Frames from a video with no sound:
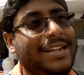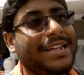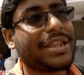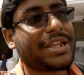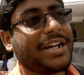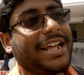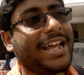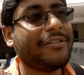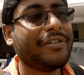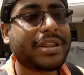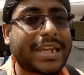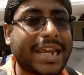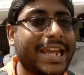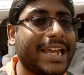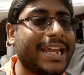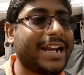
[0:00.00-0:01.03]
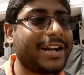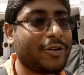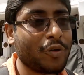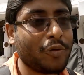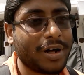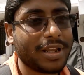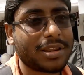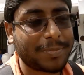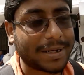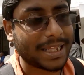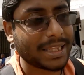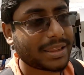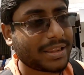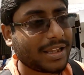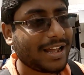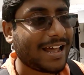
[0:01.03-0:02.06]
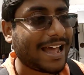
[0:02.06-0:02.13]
yesterday I was staying at Ruwan's place,